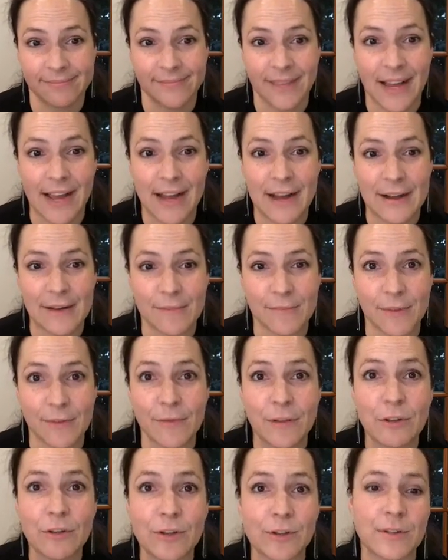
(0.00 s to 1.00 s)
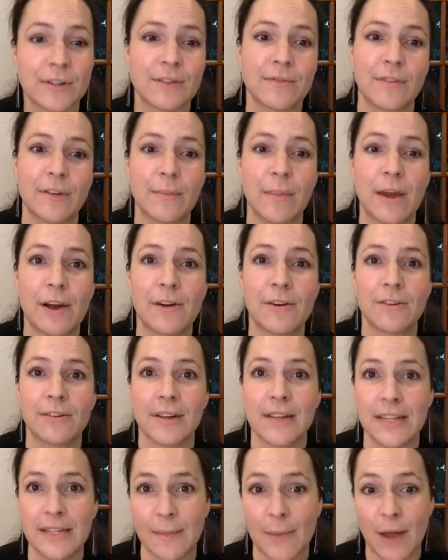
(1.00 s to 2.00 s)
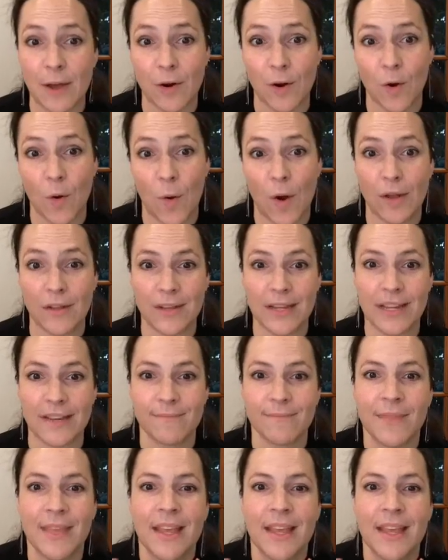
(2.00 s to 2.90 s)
the future is female is about equality.